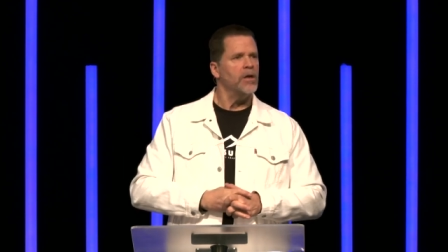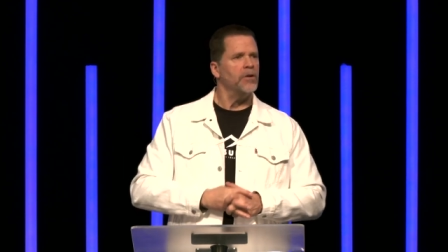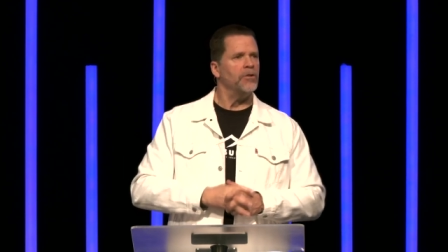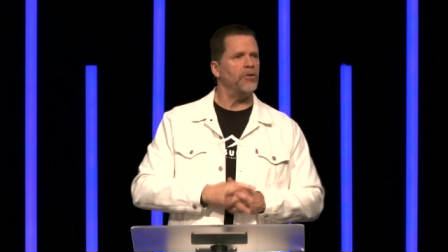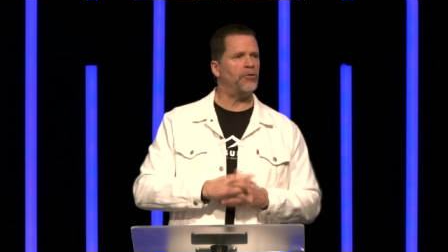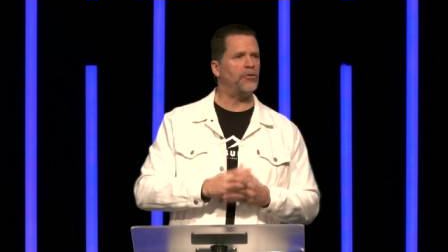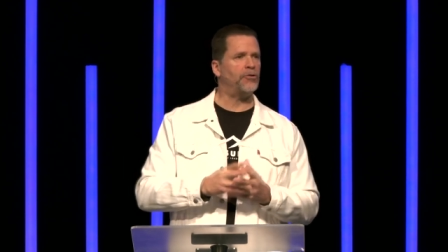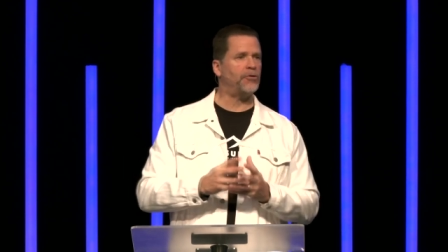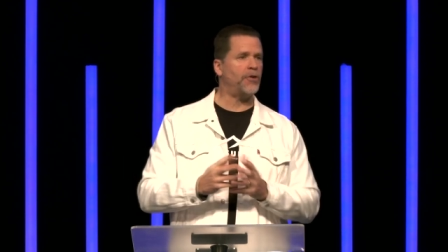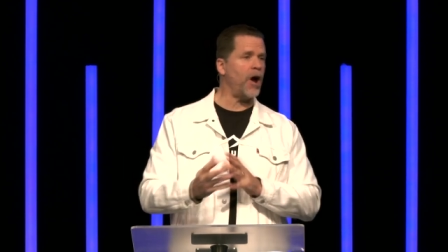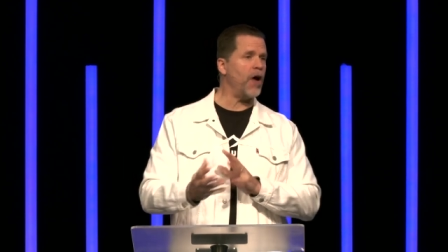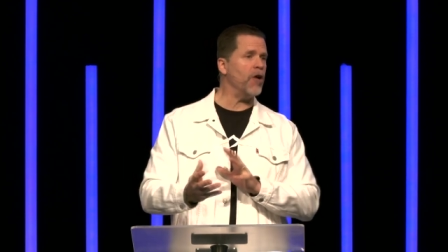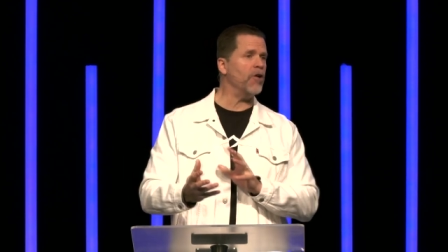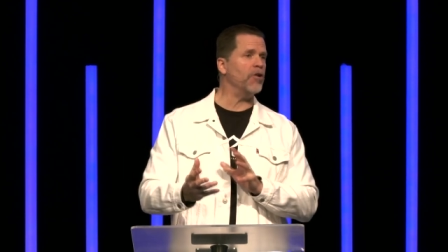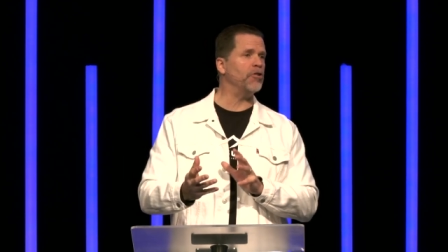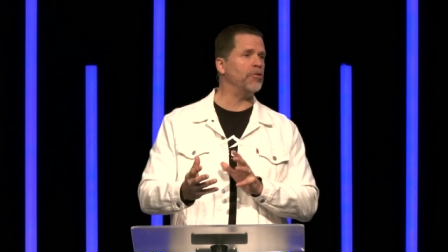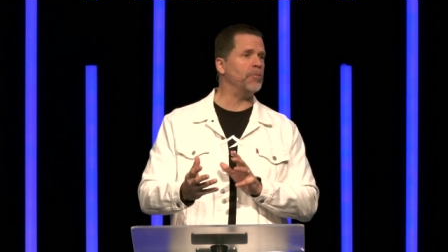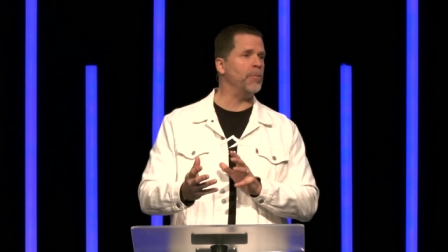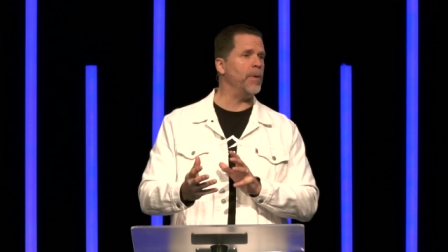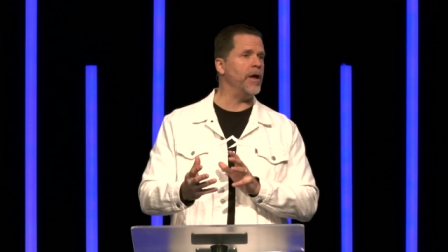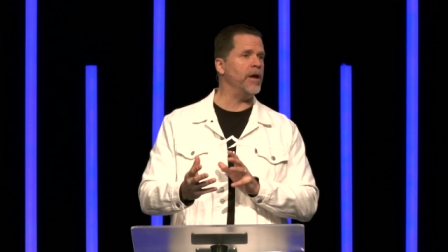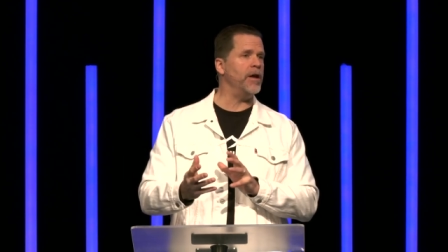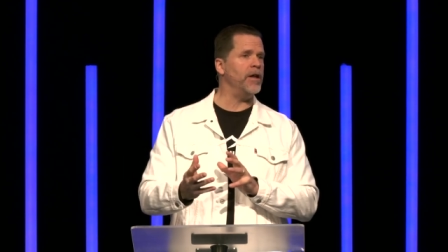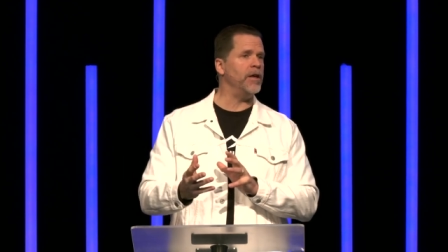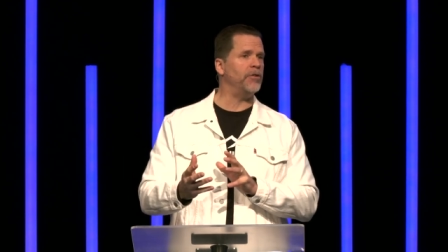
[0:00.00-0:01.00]

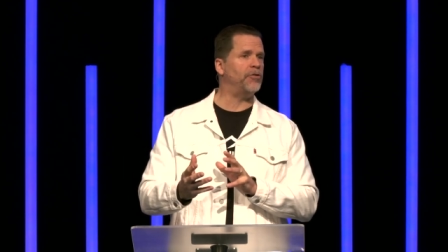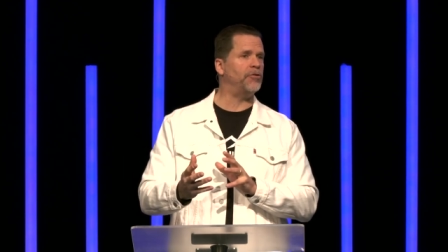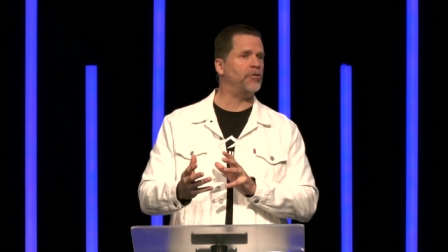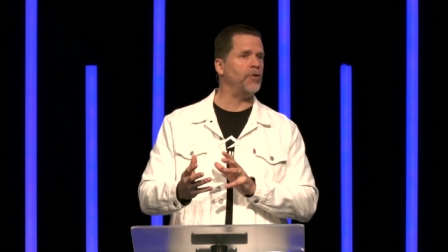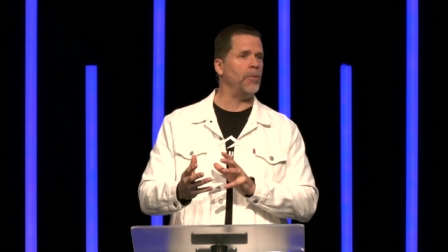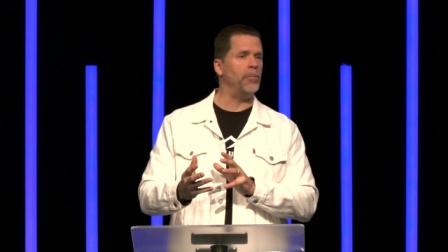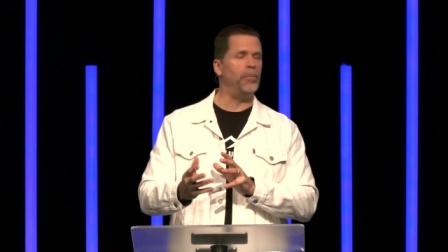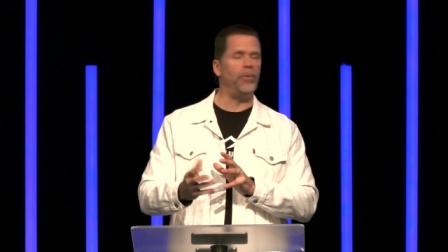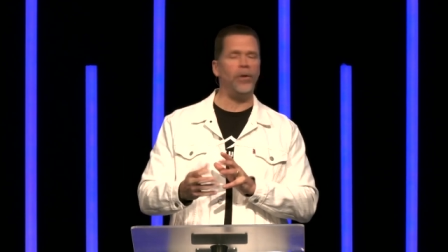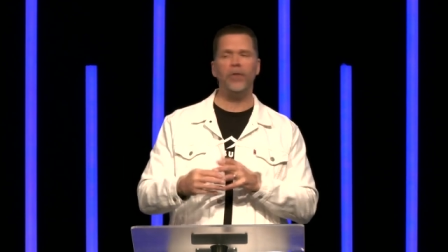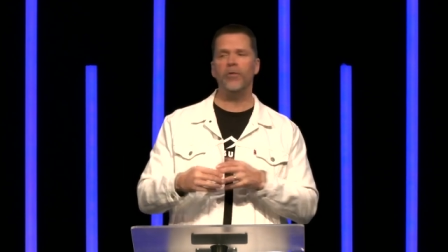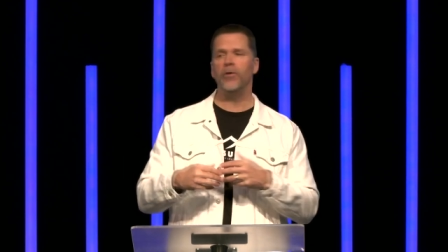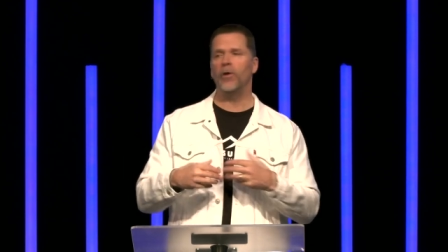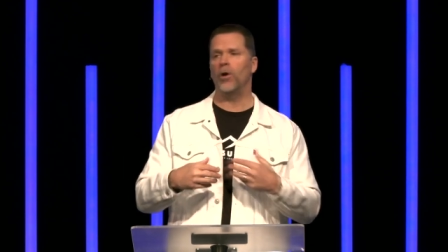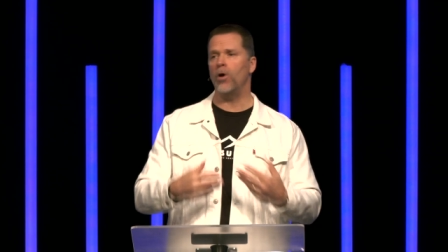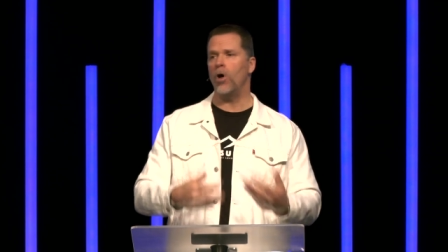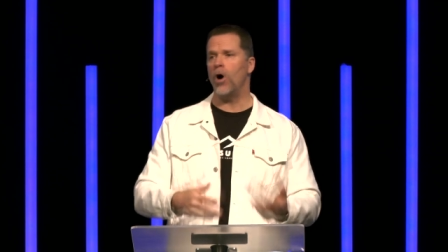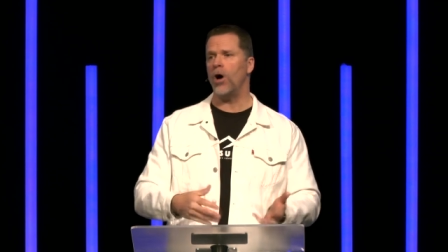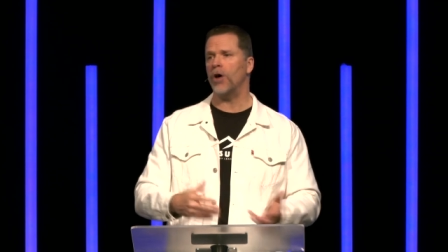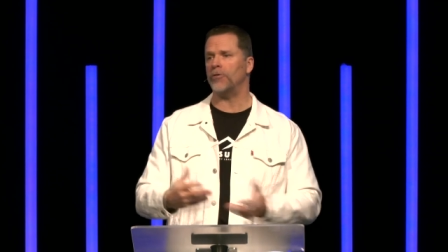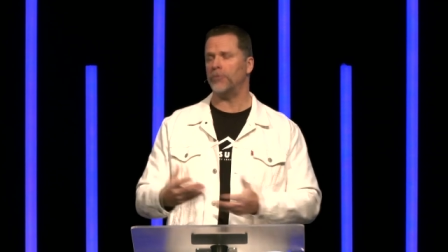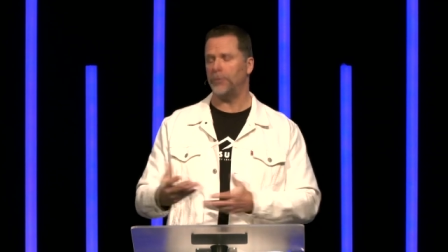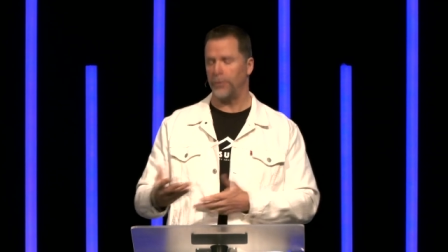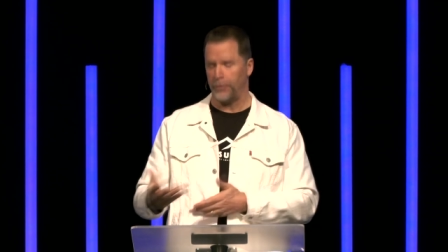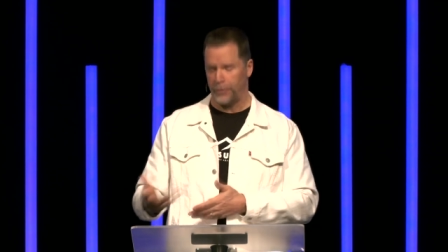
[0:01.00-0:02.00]
Discouragement is simply the
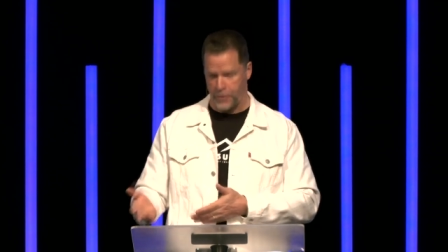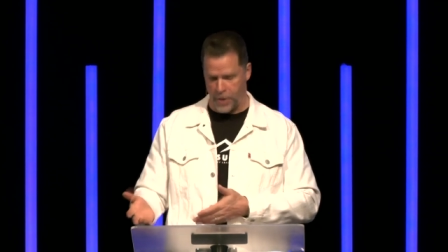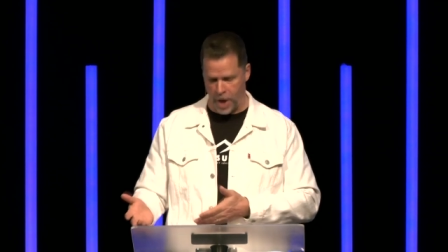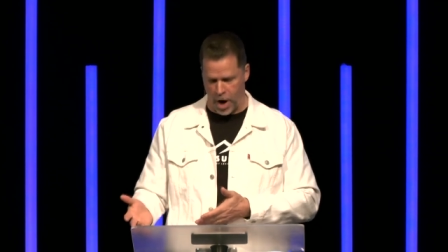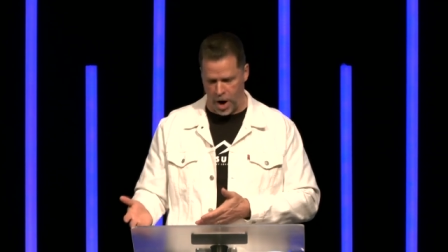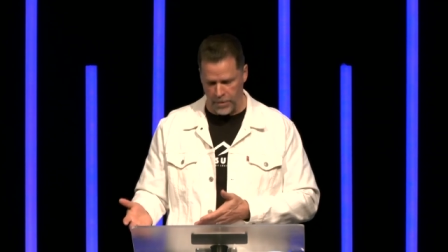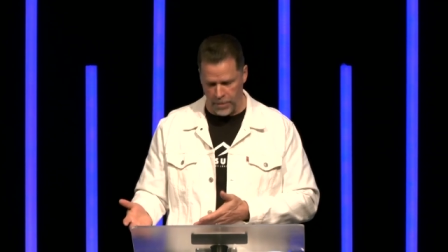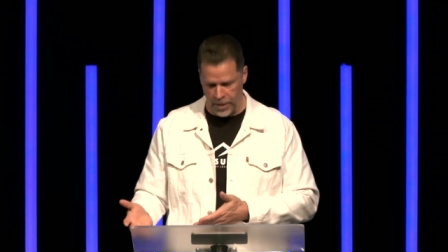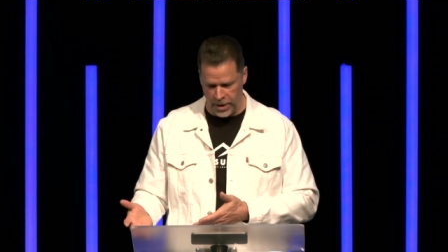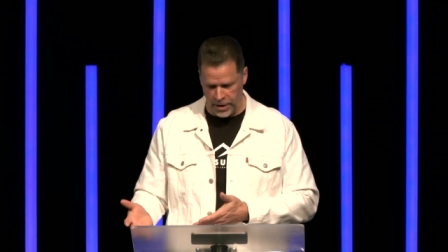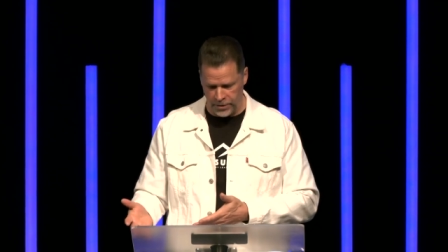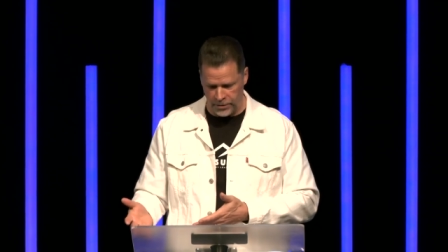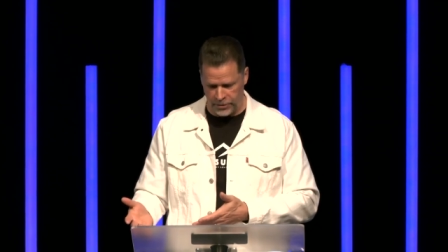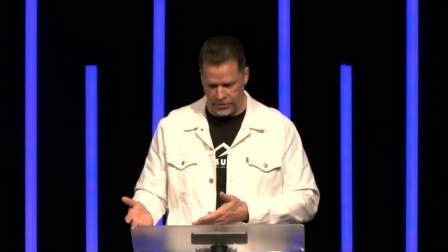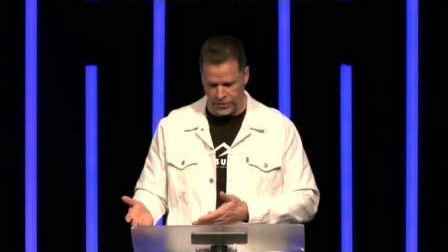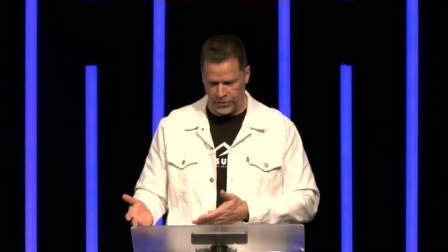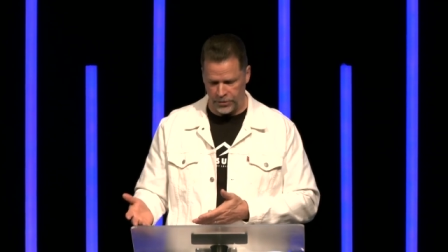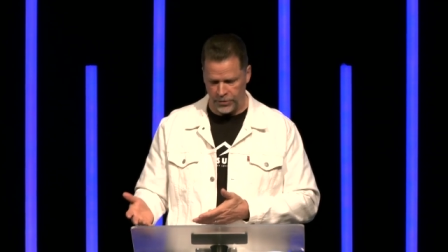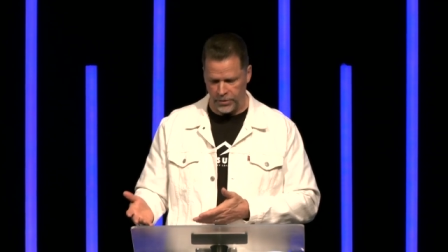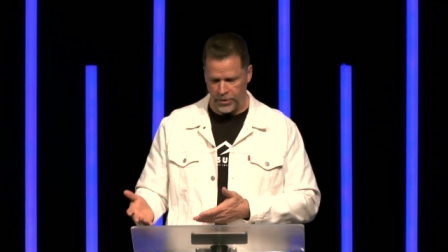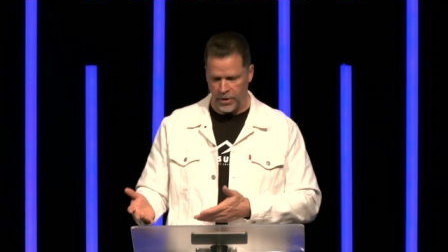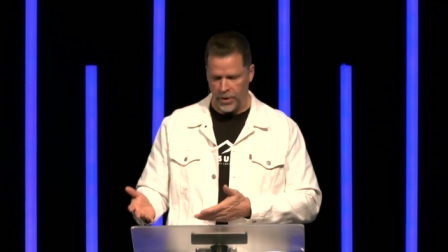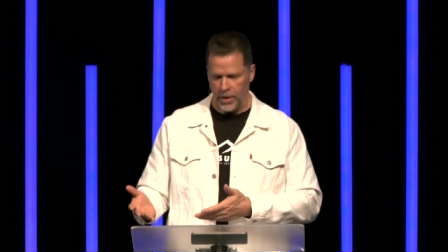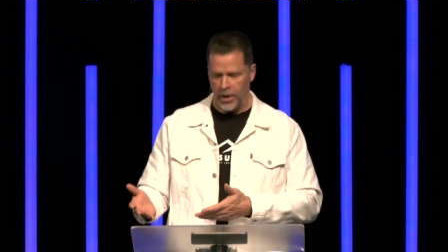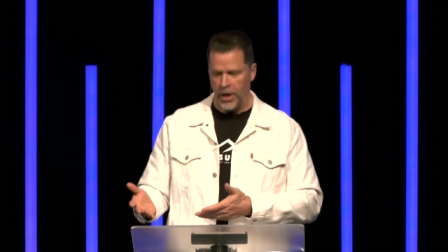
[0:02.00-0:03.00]
loss of
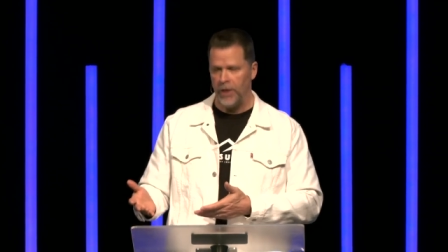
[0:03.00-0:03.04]
courage.